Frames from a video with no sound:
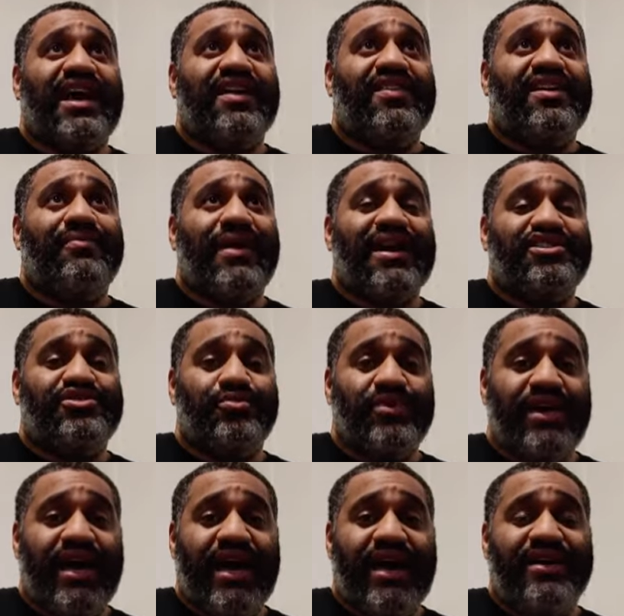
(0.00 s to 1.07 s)
League match. We
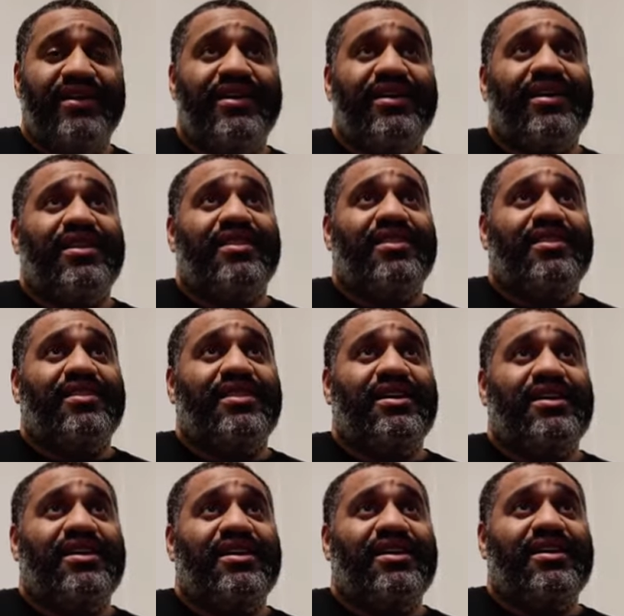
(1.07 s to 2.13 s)
had
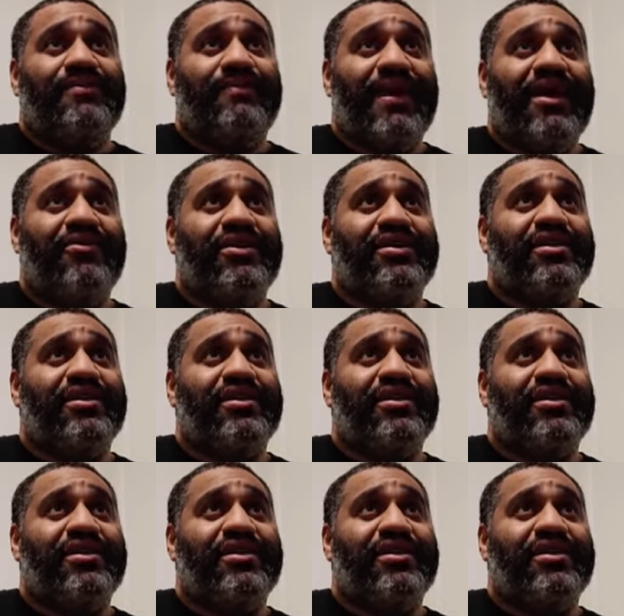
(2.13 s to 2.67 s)
the pairing